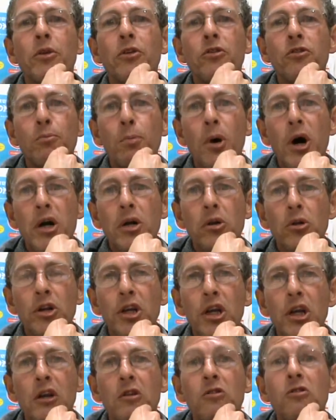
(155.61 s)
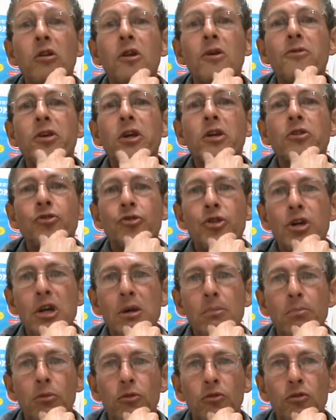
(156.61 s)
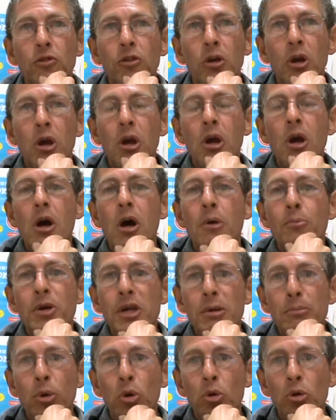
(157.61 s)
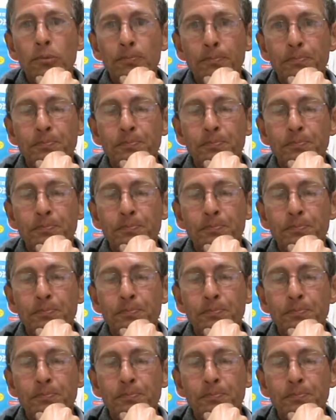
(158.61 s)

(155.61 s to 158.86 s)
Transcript: the Smile Kids Living Dreams people,